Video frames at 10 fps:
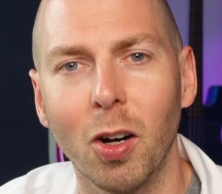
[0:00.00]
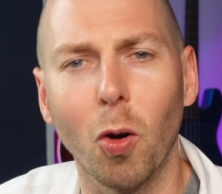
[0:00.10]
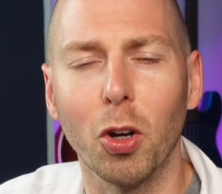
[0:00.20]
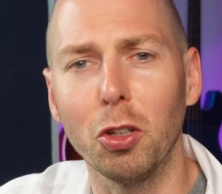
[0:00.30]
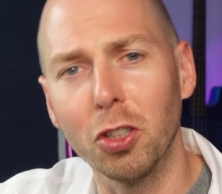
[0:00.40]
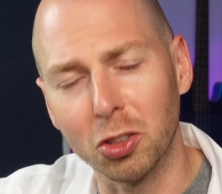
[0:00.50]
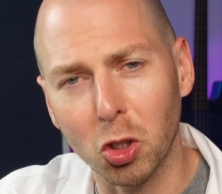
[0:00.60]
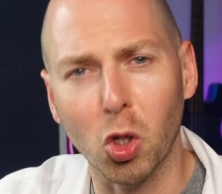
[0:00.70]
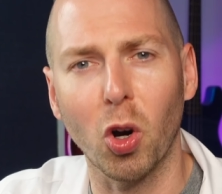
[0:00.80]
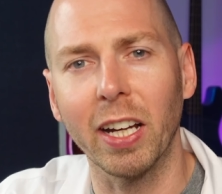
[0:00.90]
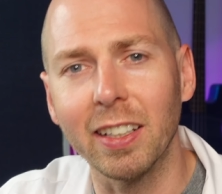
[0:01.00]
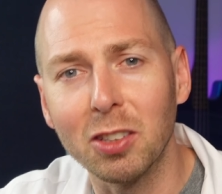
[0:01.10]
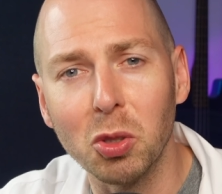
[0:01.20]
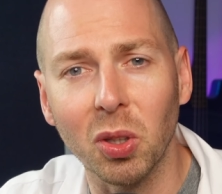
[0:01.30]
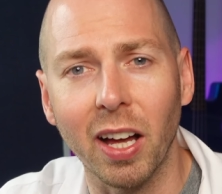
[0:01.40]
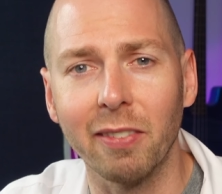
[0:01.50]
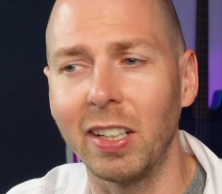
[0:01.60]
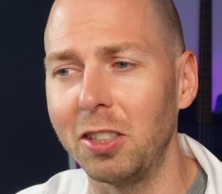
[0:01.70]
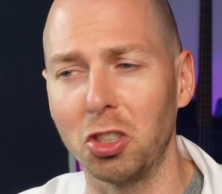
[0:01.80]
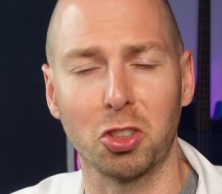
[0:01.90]
Or do you just crank it to 11
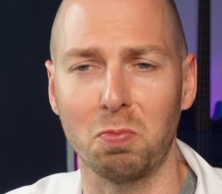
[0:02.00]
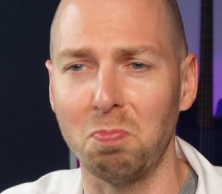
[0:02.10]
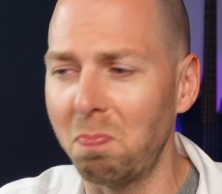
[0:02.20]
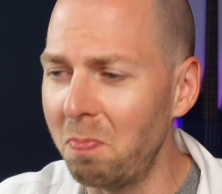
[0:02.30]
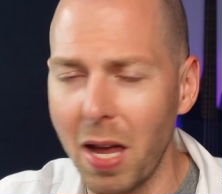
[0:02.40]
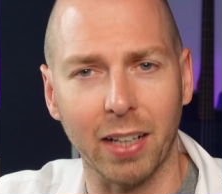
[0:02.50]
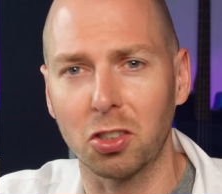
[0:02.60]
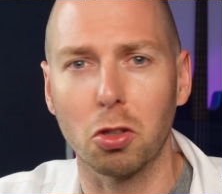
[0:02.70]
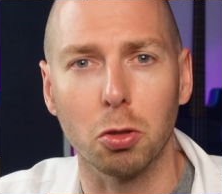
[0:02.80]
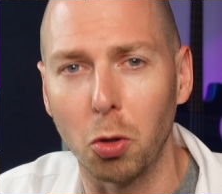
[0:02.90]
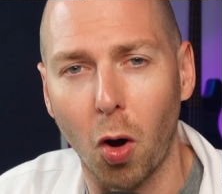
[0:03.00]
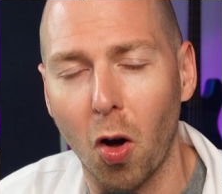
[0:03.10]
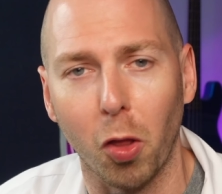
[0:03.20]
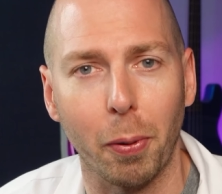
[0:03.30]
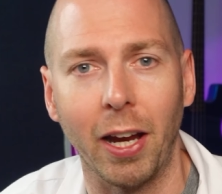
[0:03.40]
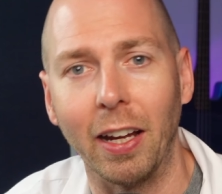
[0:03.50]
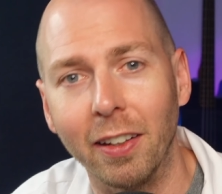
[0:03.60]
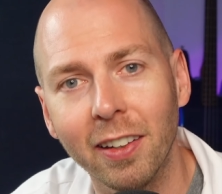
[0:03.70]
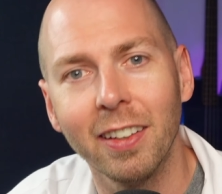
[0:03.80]
and just mix through all the pain?